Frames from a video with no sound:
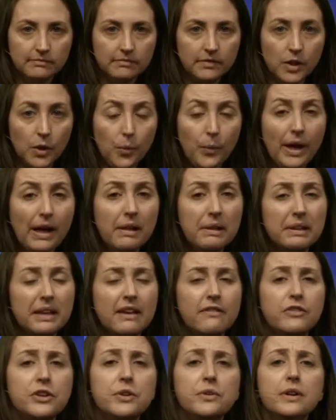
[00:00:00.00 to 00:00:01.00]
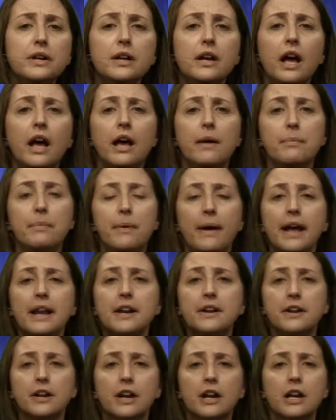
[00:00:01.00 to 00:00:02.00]
Well, if you're a
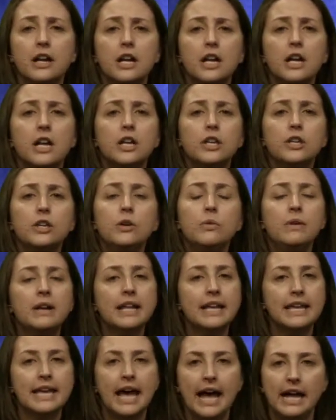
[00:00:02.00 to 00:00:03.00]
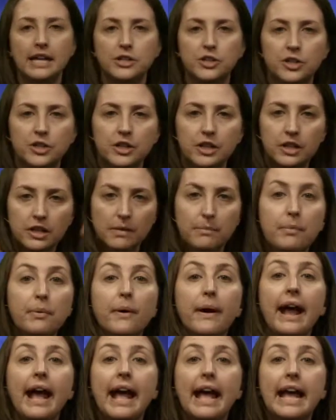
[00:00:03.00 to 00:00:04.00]
predator, you want to catch
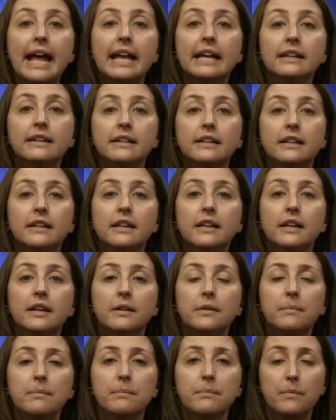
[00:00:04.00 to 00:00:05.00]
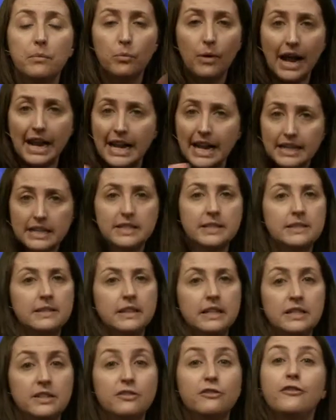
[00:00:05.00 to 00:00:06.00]
prey right at its,
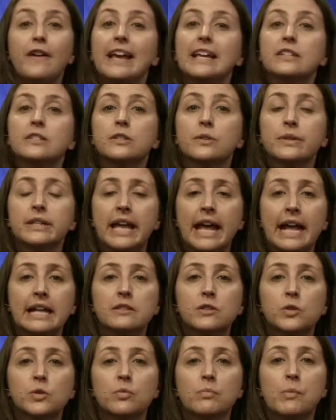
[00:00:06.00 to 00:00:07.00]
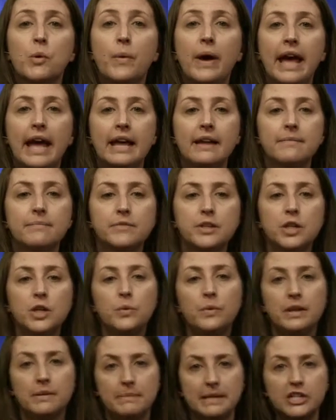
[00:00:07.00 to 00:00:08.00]
its face so it can't swim away. You don't
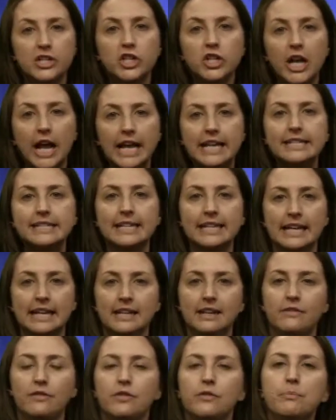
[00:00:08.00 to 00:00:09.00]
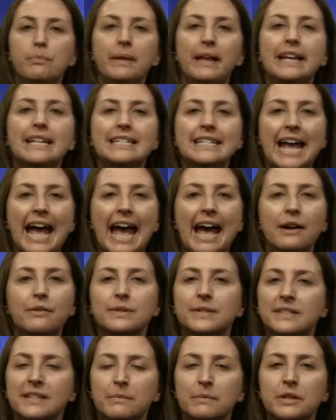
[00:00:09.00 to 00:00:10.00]
want to be chasing it. If you've played tag
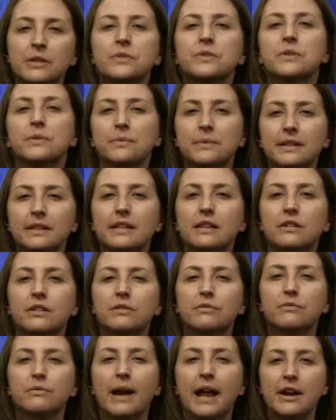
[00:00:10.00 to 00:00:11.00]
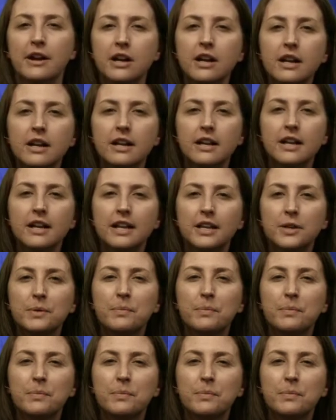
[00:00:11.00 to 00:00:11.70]
with someone who's a really good runner, you